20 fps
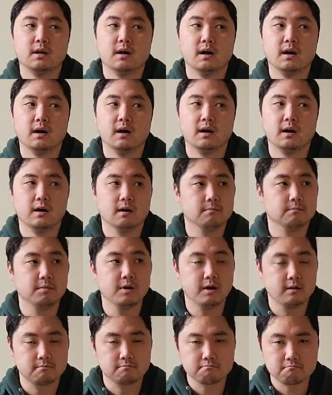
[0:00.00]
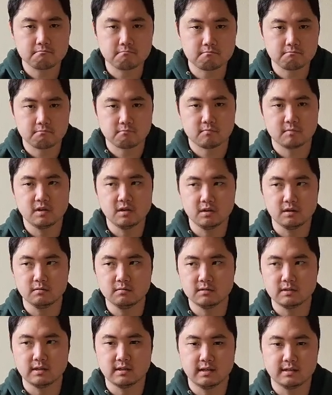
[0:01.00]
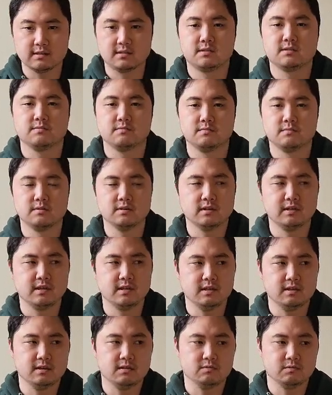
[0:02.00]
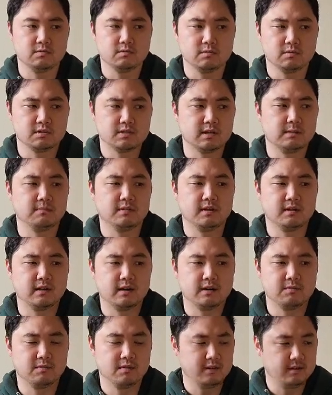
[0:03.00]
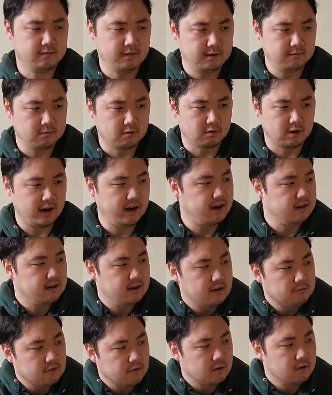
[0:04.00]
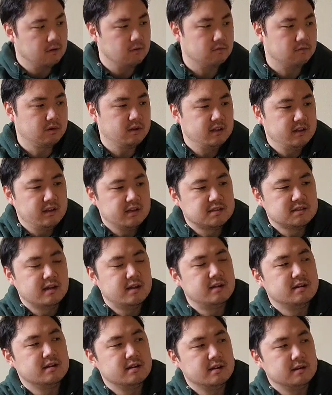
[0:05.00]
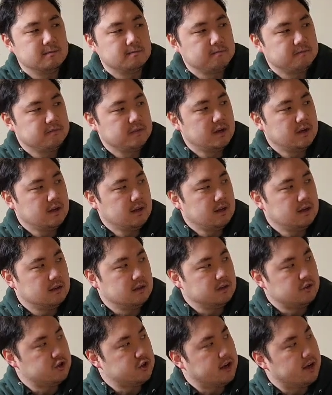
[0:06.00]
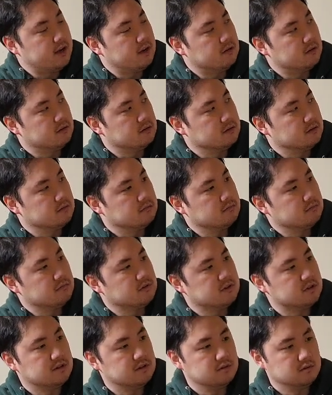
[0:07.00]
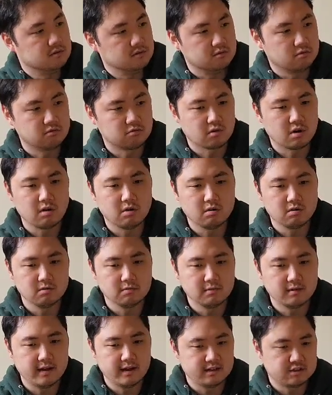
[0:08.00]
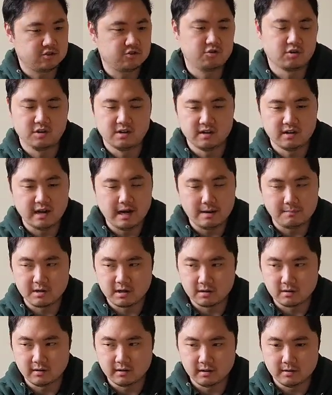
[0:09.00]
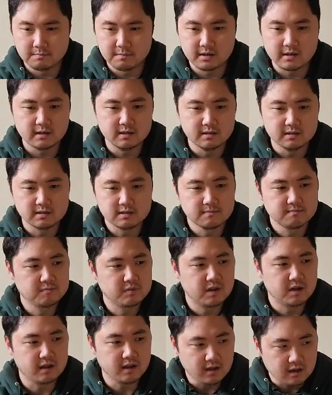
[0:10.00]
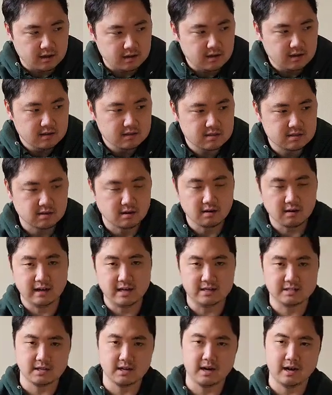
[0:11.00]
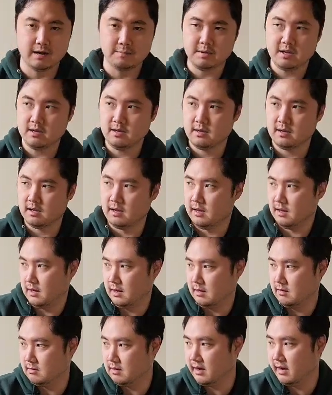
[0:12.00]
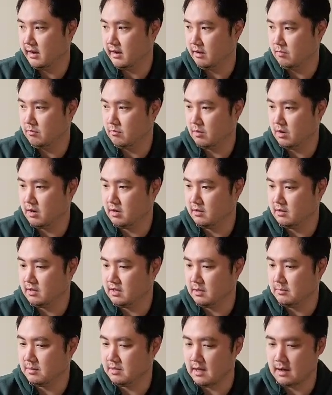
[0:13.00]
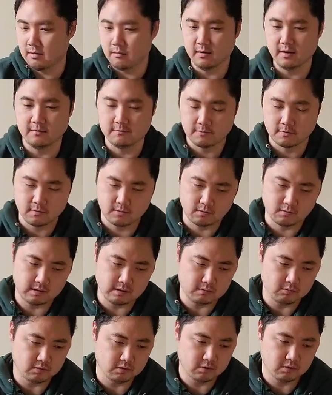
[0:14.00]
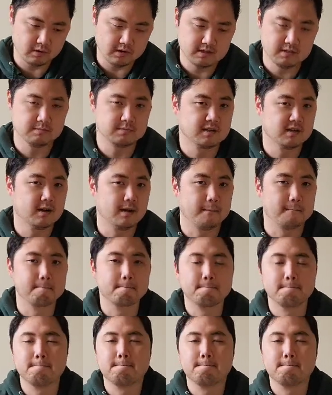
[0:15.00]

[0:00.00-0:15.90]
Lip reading: But that's really something that I really aim for. I never really intended the channel to grow astronomically because, again, started as a hobby and I wanted to keep it that way for quite some time.